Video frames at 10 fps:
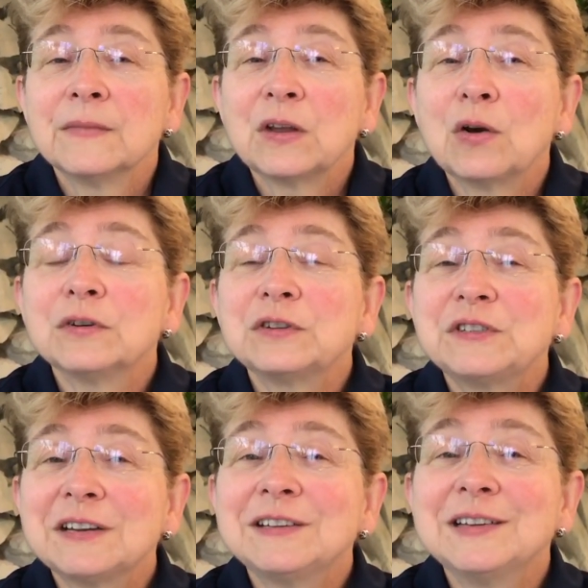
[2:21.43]
Over
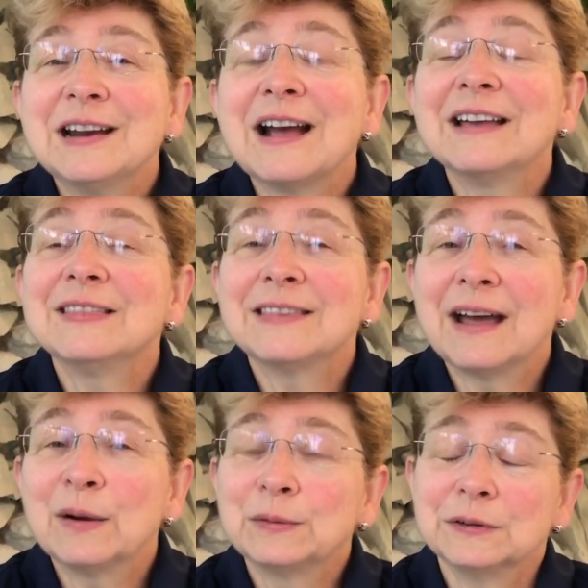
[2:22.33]

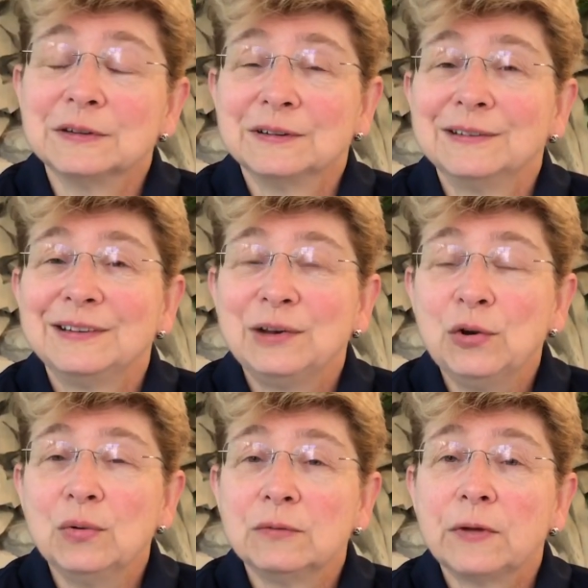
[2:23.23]
69,000
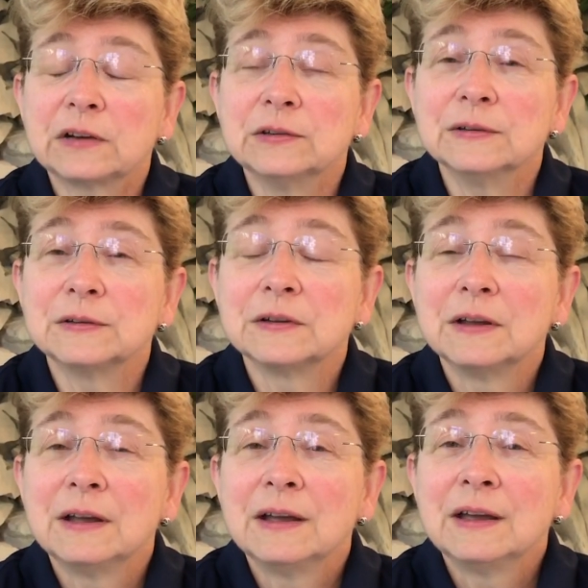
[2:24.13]
new infections
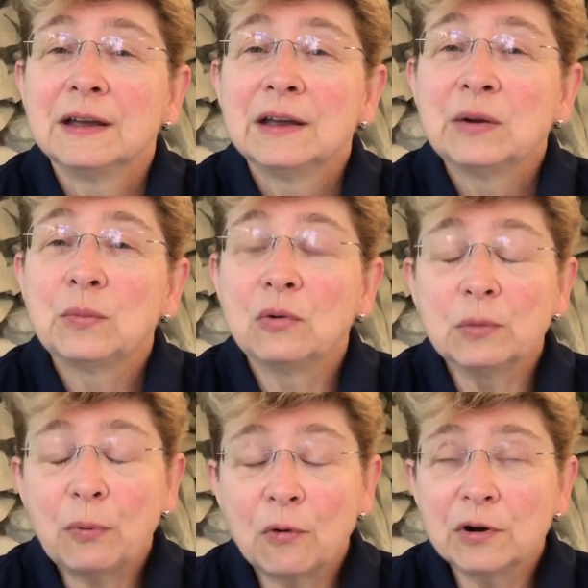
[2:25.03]
were
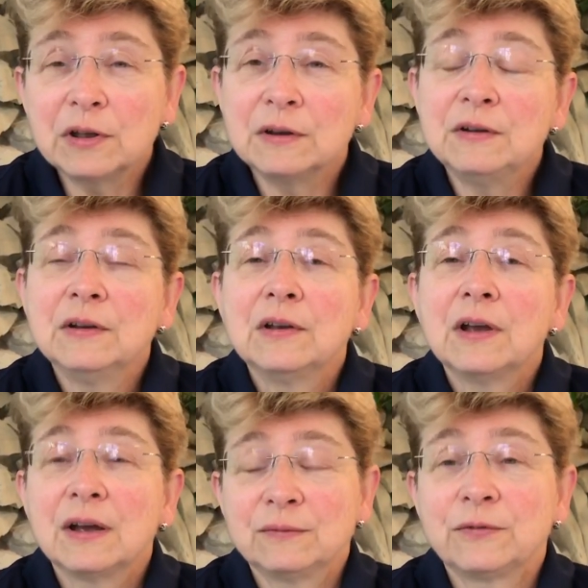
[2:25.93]
reported
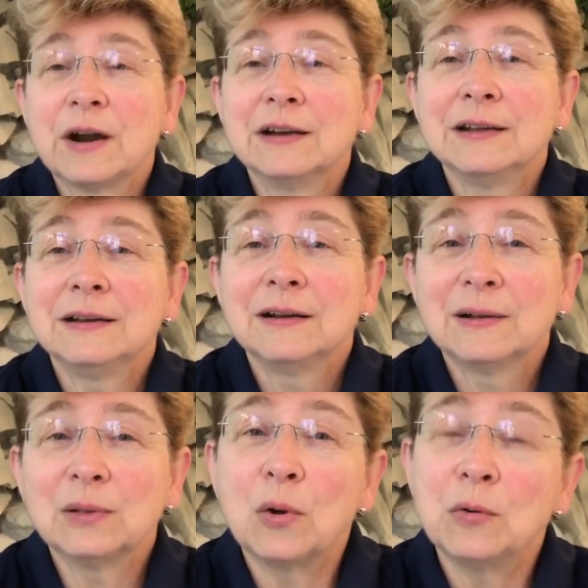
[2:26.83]
on Friday
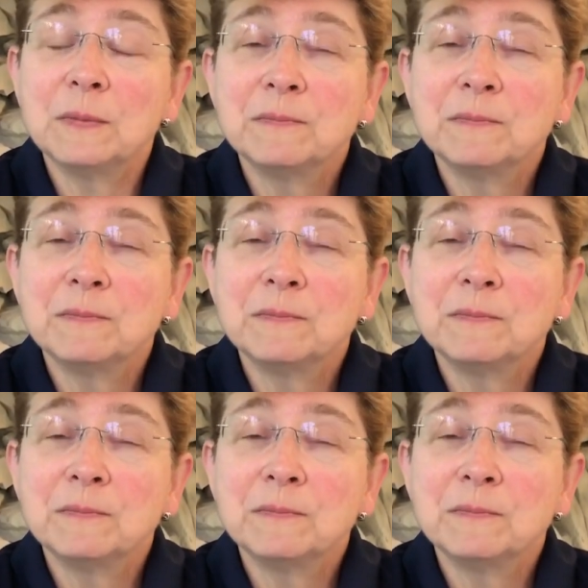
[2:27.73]
alone.